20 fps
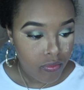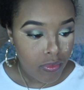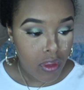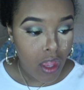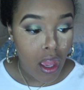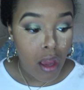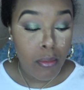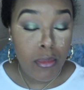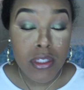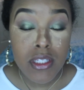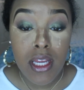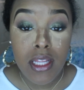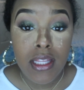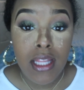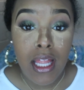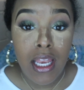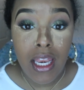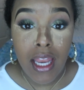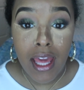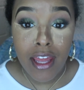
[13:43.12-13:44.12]
I'm gonna take
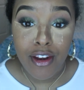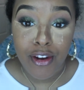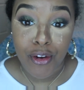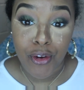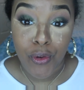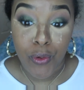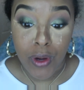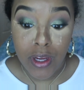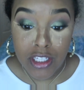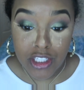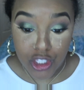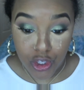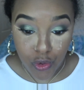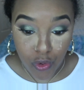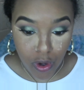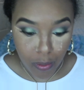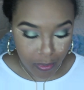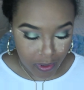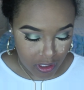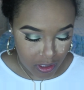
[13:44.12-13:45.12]
that lighter green to go
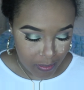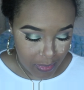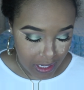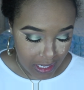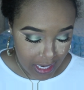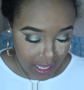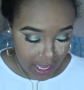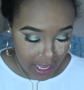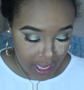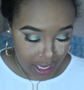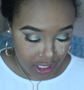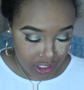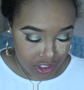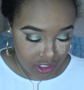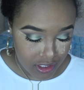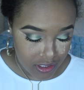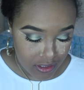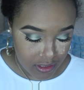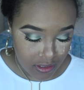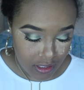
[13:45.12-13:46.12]
up under my lash.